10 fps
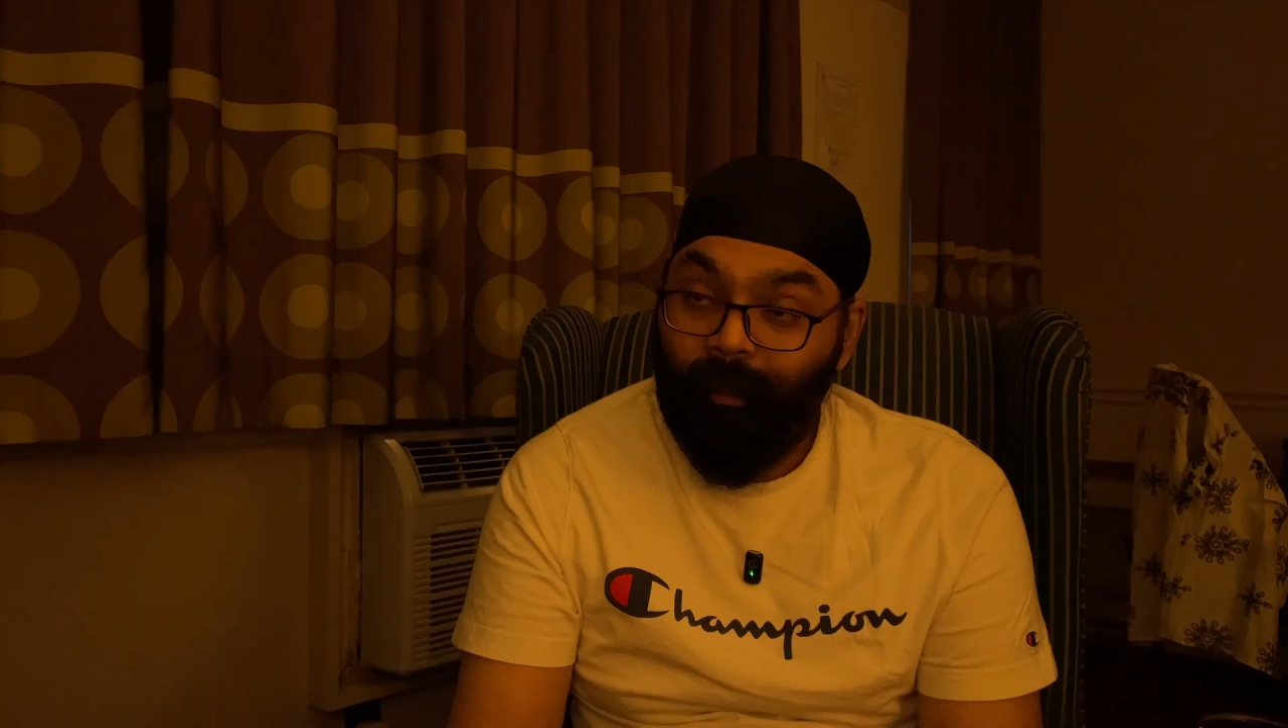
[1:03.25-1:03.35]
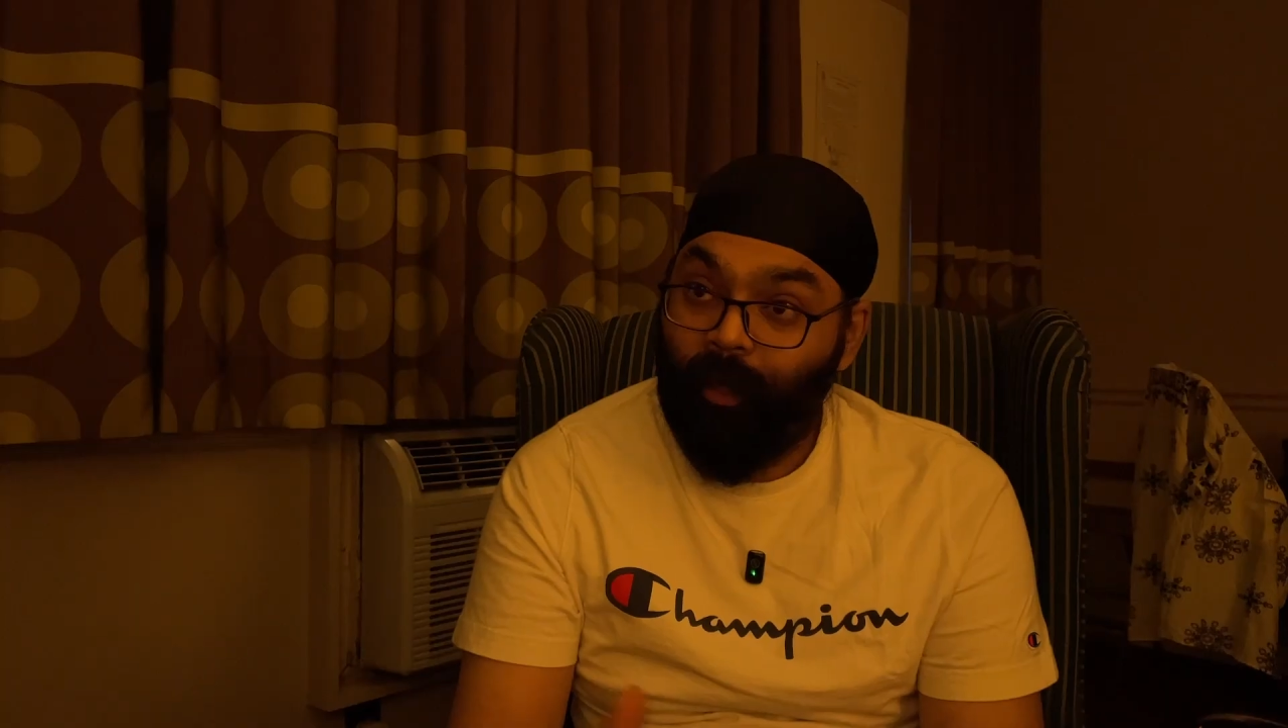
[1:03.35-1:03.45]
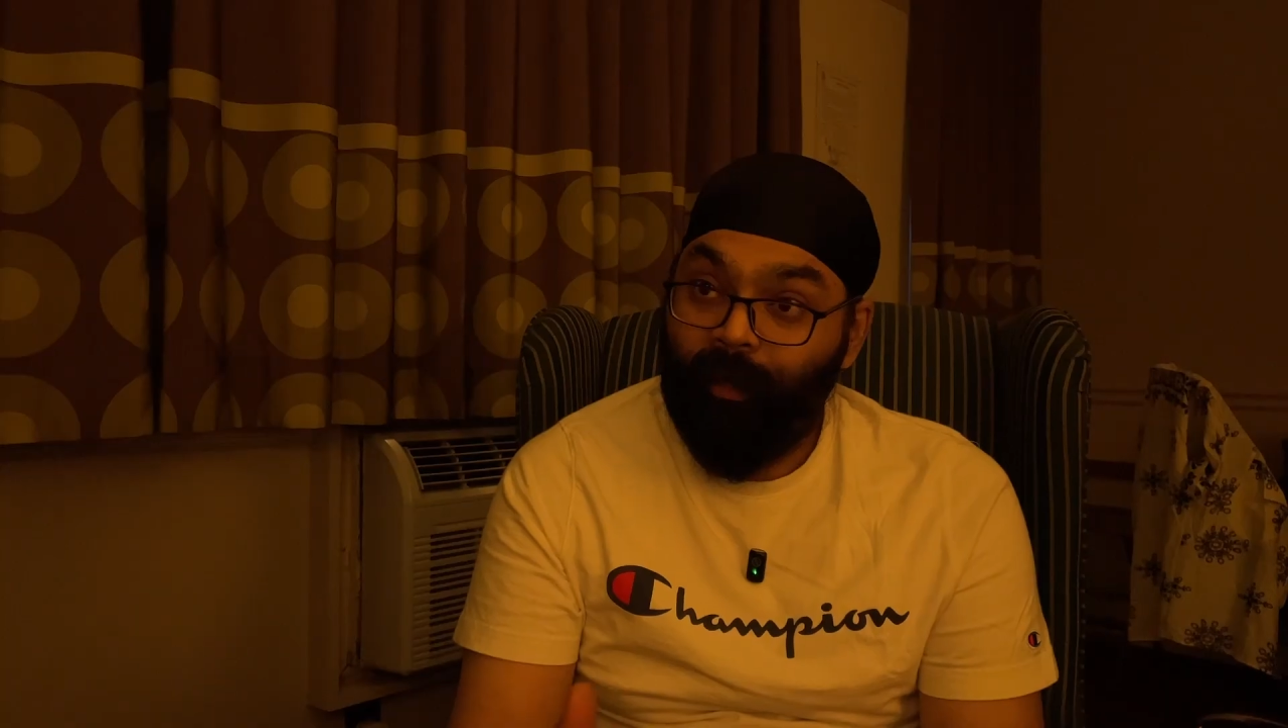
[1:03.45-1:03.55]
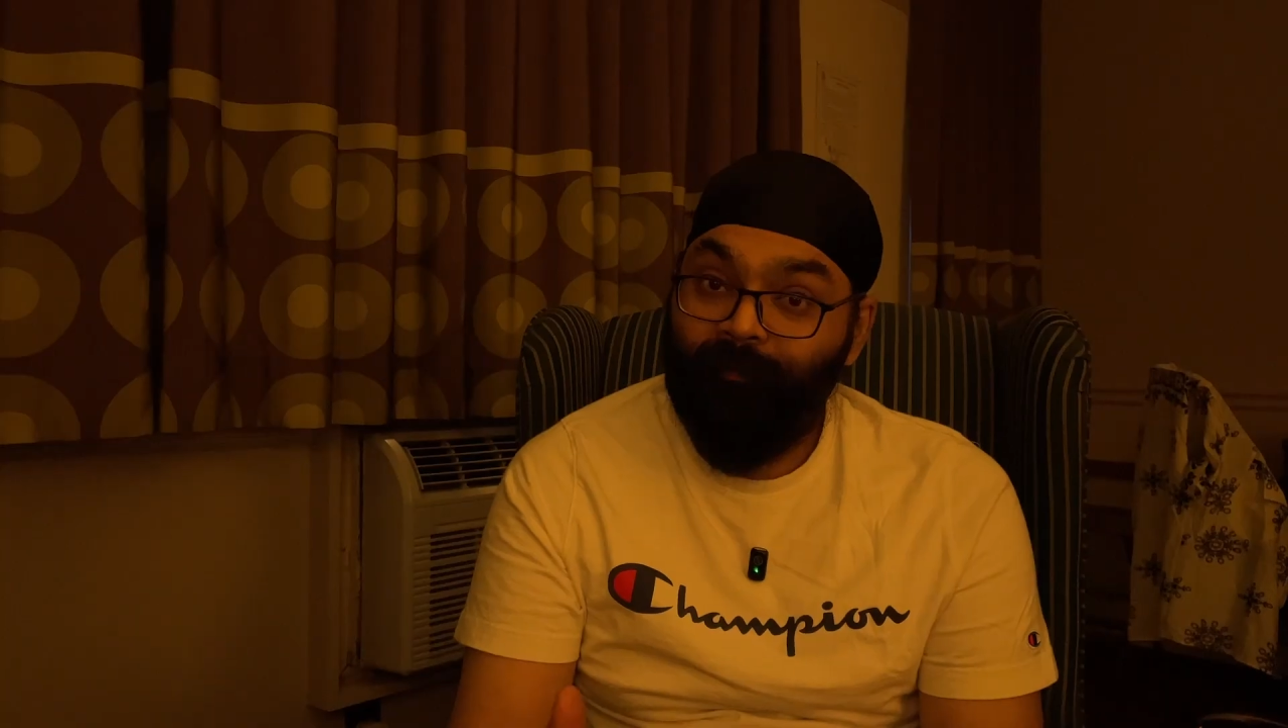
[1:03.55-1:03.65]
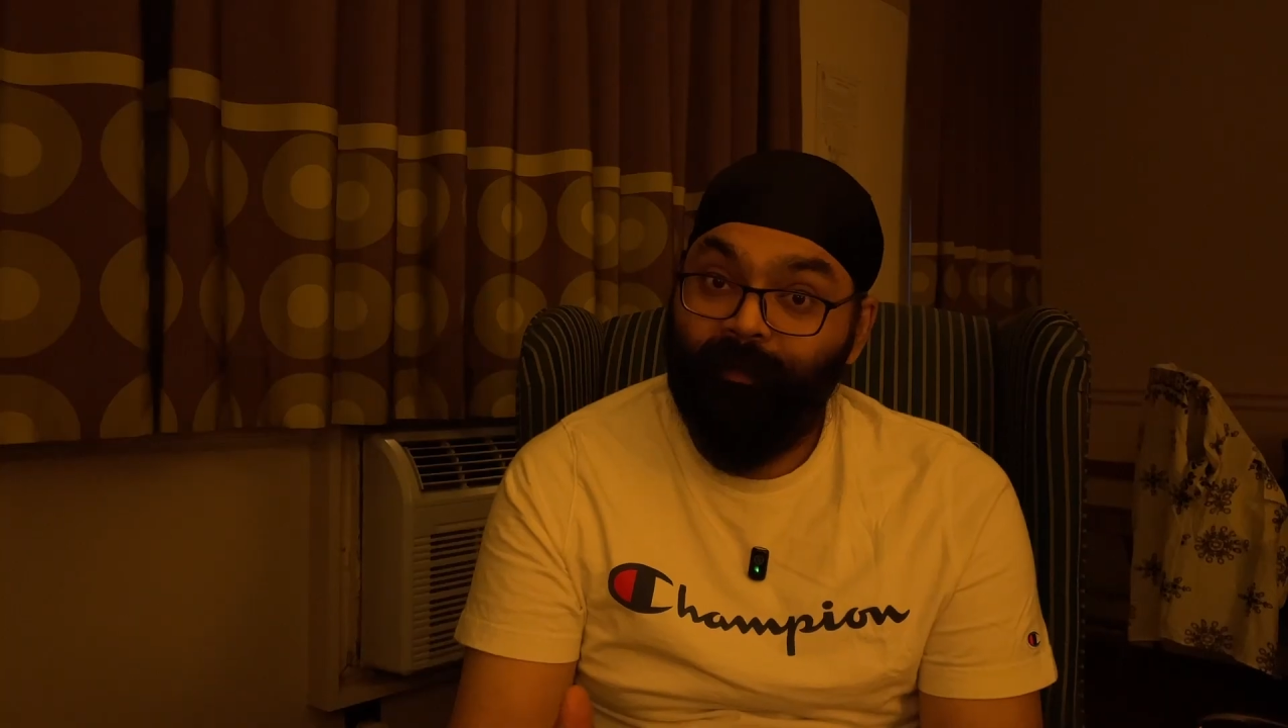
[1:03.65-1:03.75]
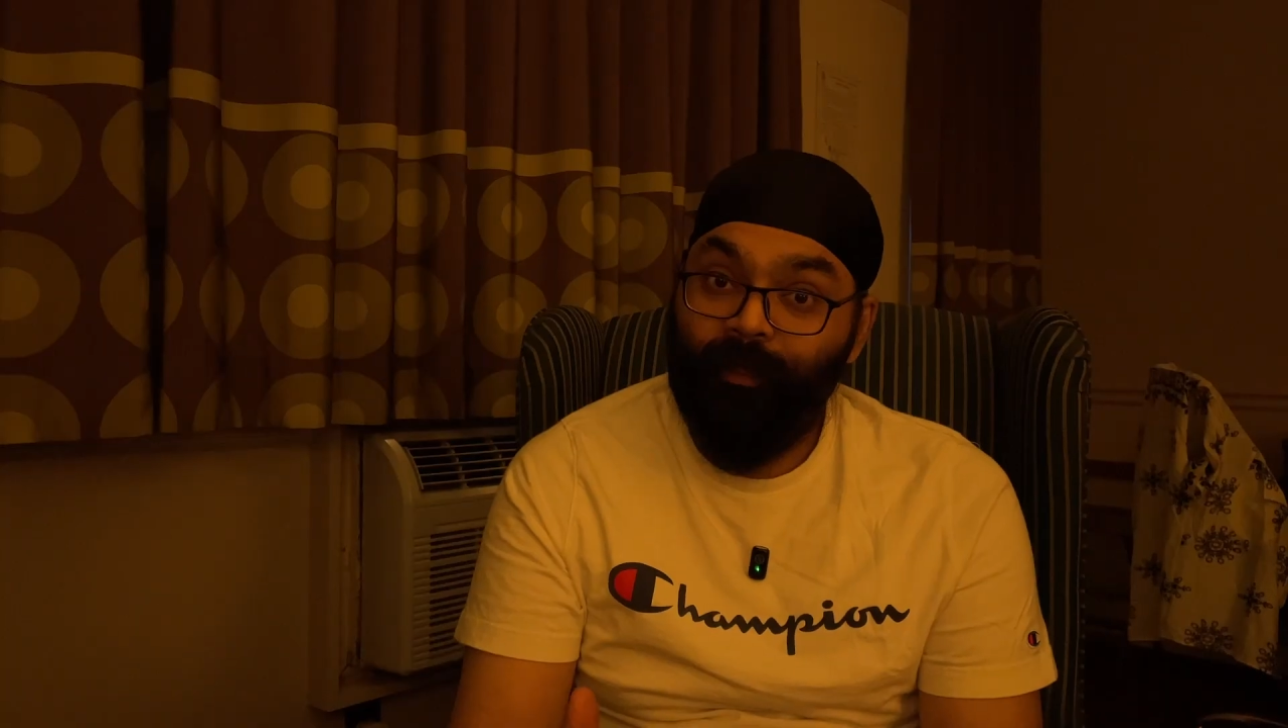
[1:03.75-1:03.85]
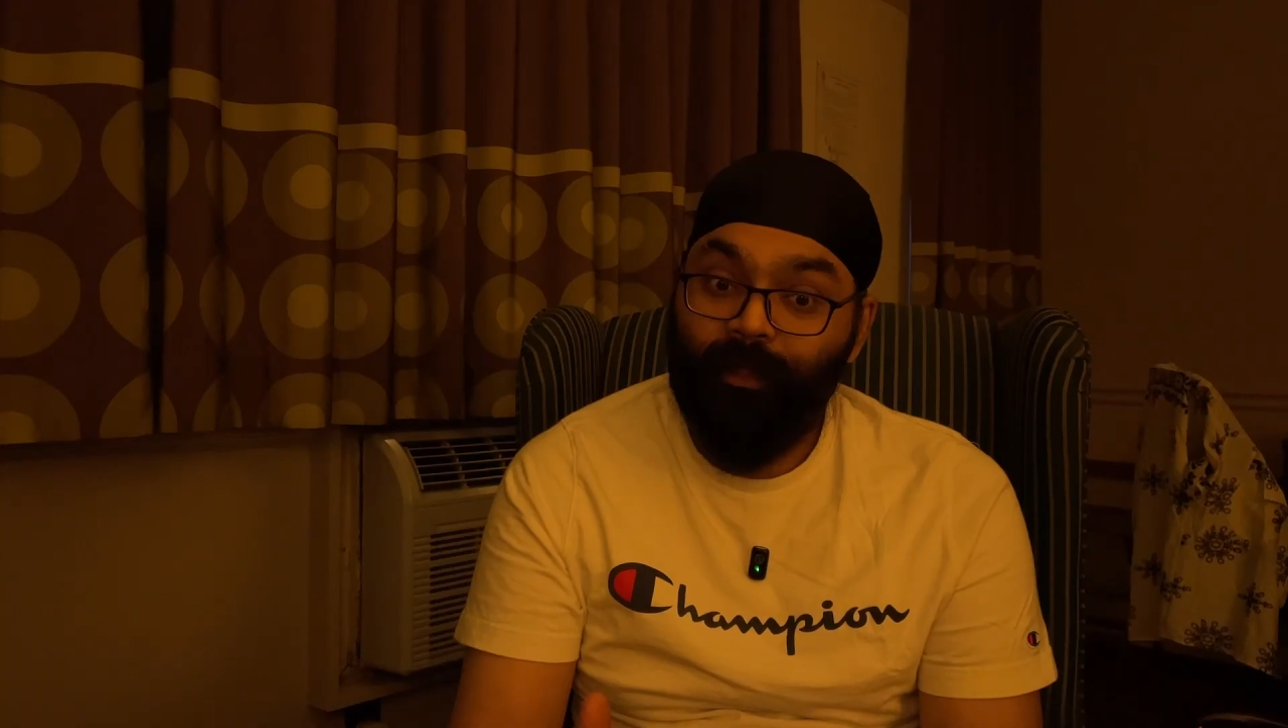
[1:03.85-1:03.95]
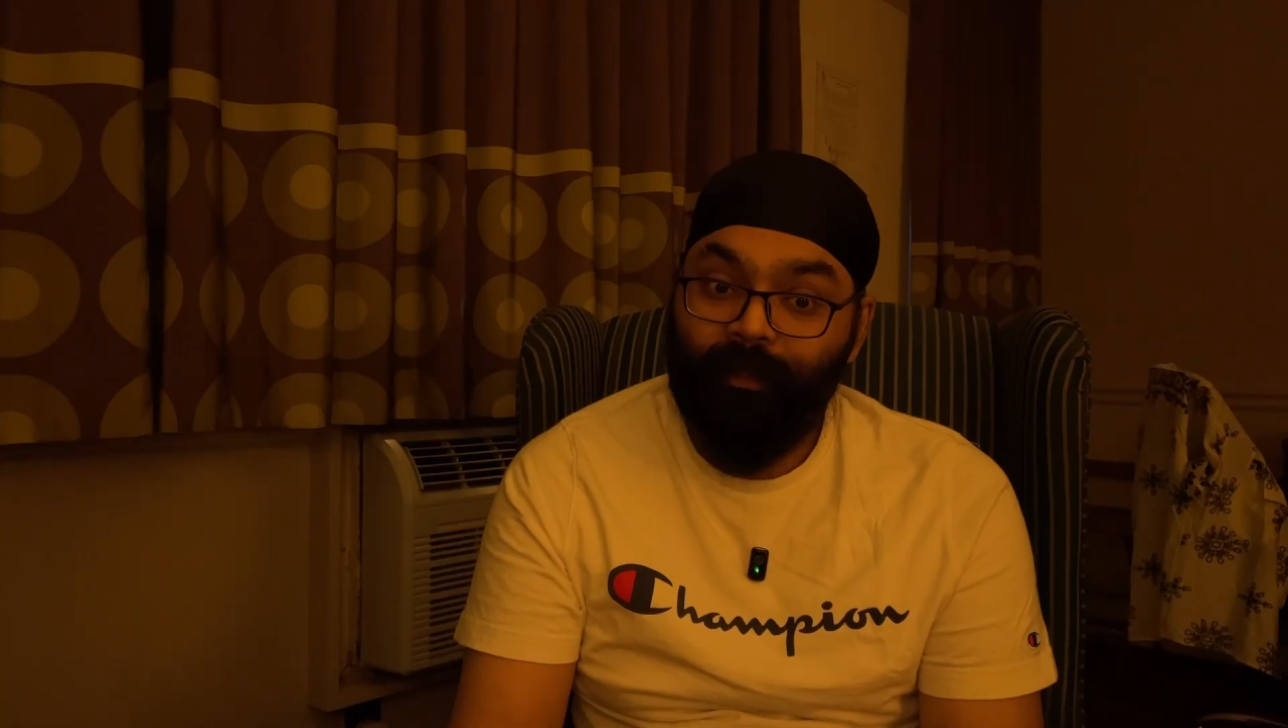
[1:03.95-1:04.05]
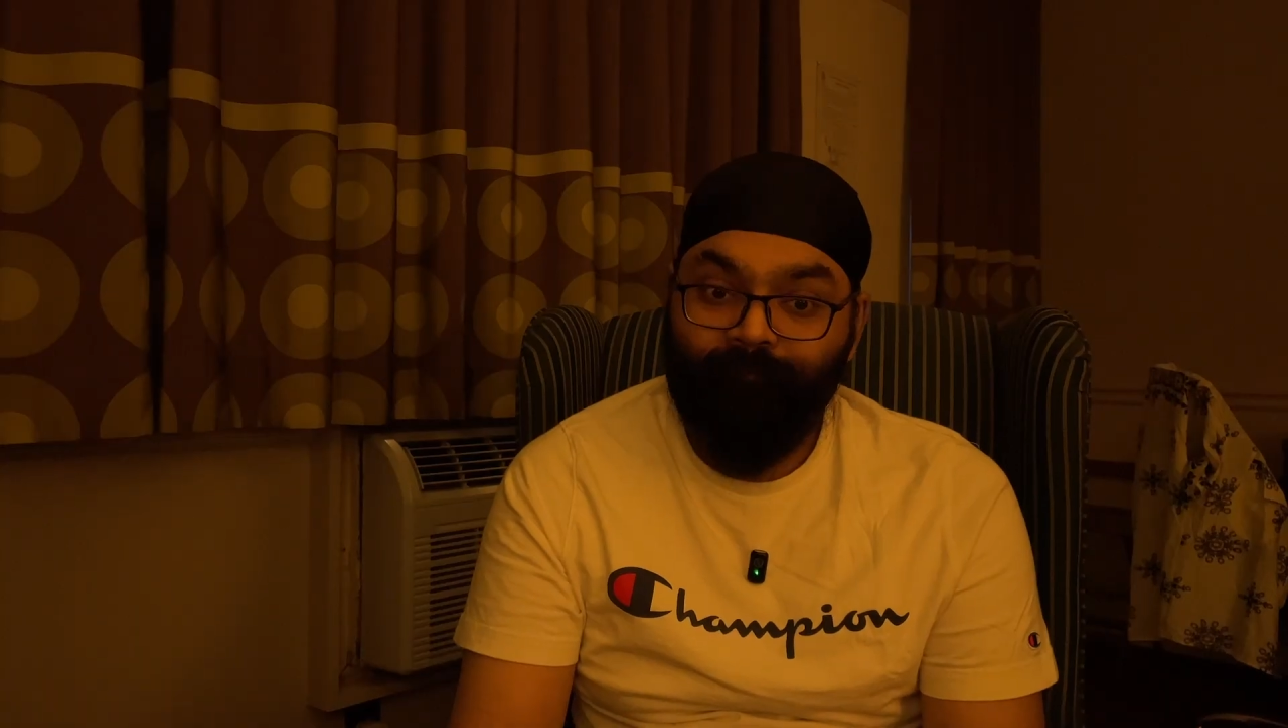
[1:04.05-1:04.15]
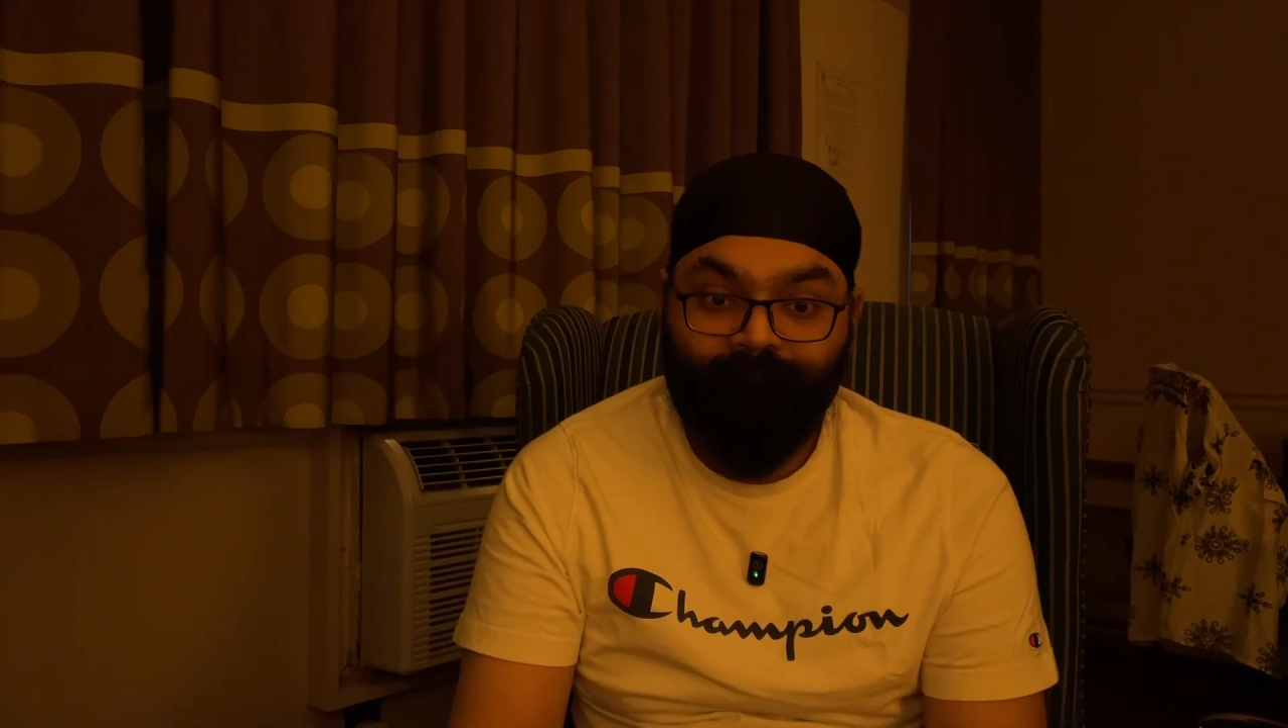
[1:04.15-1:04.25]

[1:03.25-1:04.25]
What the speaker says: Login feature,